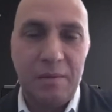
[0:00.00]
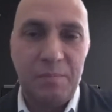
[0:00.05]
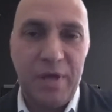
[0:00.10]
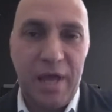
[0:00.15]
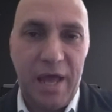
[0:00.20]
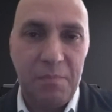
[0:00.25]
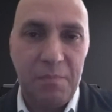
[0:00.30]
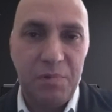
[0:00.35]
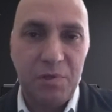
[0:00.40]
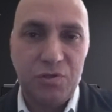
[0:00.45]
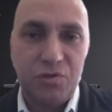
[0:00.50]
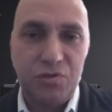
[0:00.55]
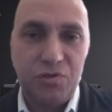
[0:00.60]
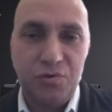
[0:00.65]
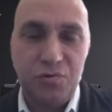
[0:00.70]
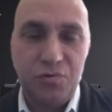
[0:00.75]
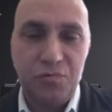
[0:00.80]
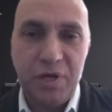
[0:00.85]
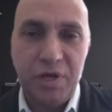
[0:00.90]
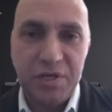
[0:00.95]
be able
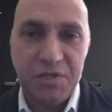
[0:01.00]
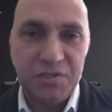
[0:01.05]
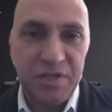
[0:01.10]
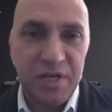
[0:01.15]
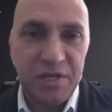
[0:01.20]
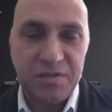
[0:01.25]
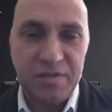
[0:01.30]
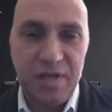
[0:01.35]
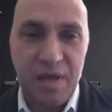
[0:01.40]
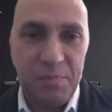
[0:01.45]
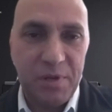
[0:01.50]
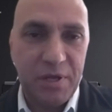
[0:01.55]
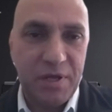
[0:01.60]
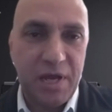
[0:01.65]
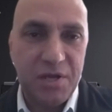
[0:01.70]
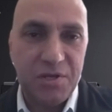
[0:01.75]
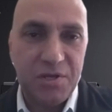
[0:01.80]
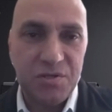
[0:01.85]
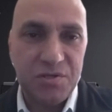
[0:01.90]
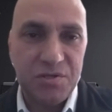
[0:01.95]
to reassess the
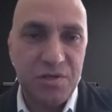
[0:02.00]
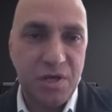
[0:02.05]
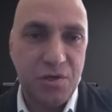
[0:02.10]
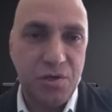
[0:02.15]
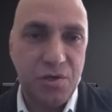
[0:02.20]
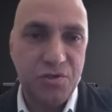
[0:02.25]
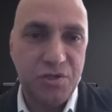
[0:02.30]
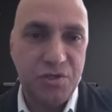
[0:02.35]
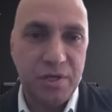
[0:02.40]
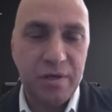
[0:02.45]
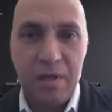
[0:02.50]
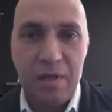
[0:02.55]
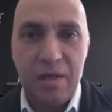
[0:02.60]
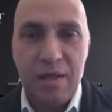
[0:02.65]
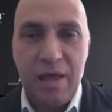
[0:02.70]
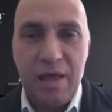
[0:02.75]
applications they're using